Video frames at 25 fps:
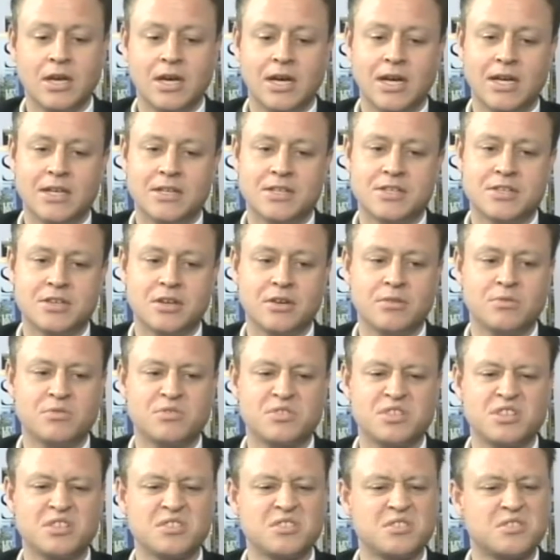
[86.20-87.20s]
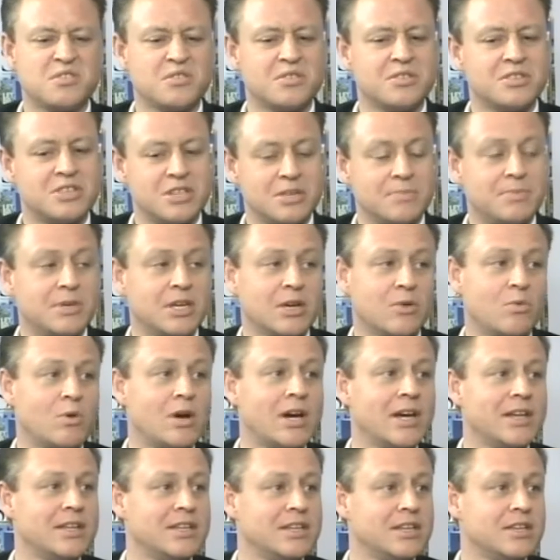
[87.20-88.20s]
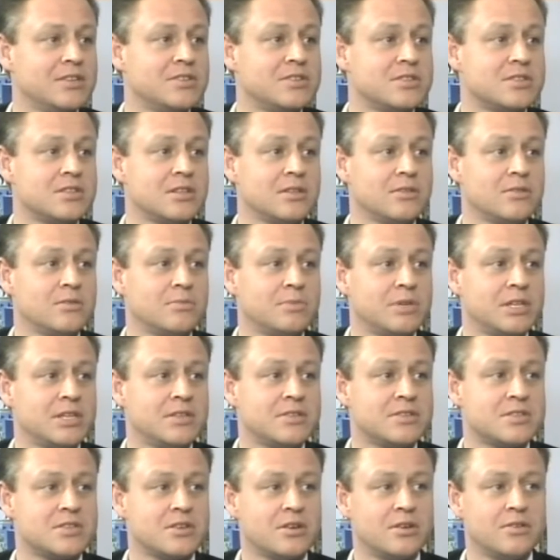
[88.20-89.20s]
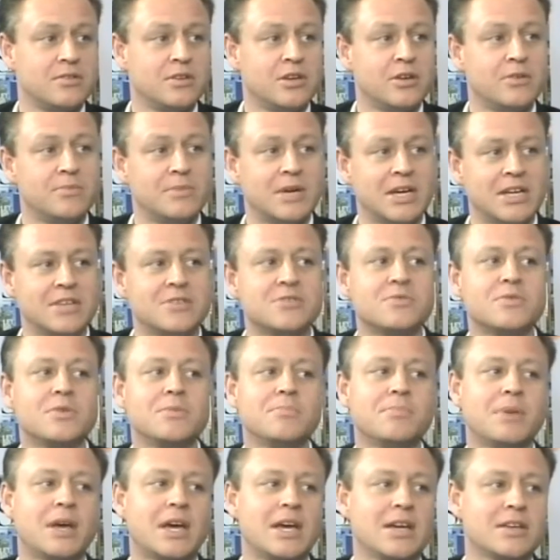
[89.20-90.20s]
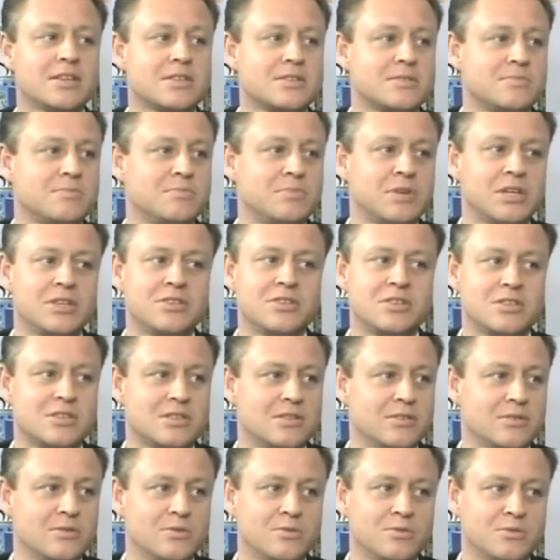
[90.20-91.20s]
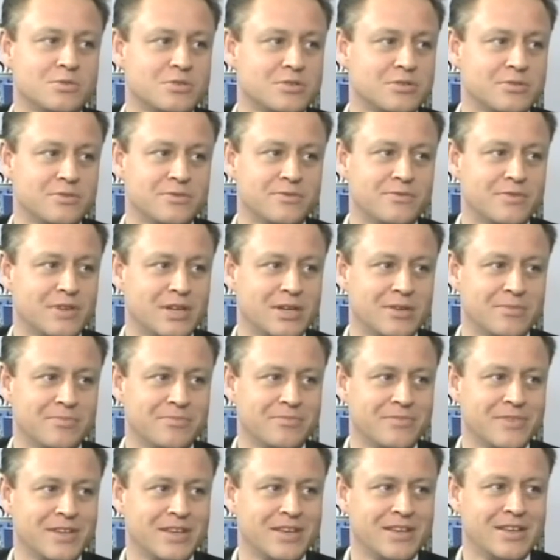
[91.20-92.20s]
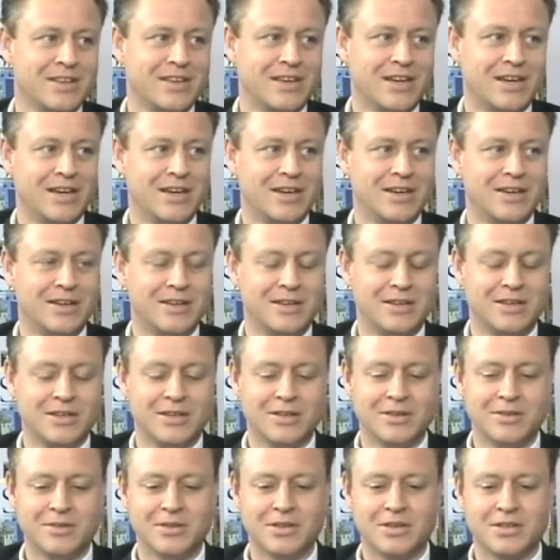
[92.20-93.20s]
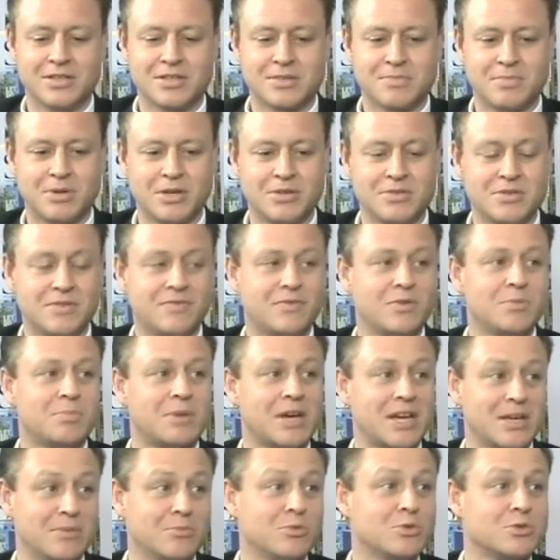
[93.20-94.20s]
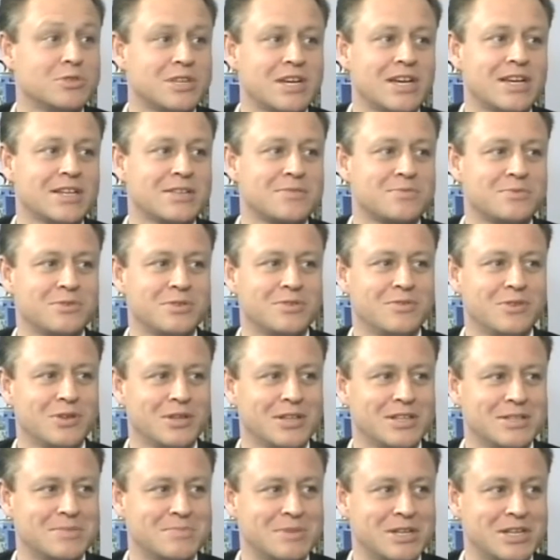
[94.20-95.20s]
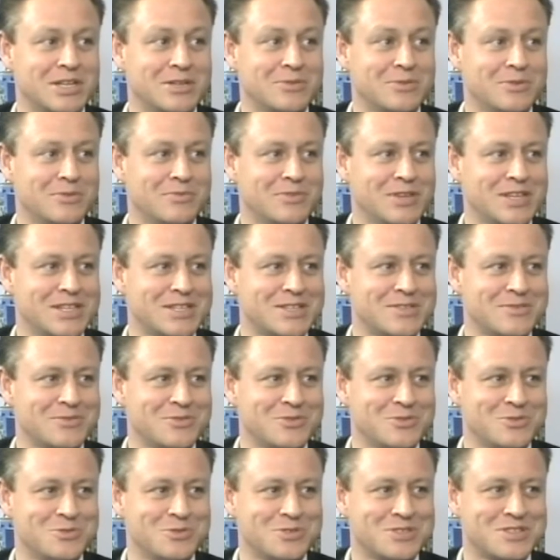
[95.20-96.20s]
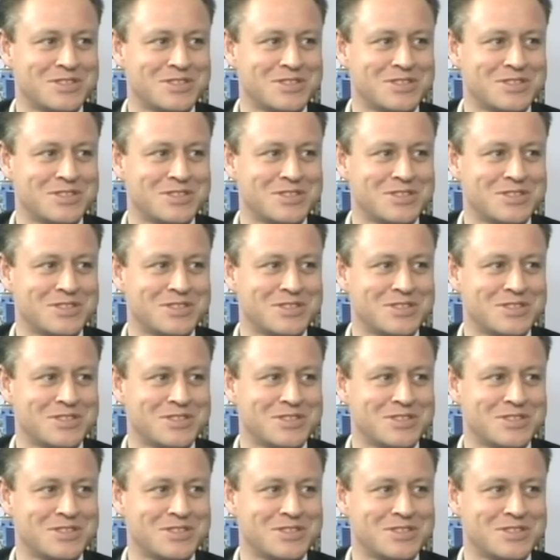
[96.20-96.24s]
And so it was just sort of chipping away at the edges a little bit. So no major impacts, but just little sort of, I suppose if you're paying more tax, well, you've got less money to invest, of course.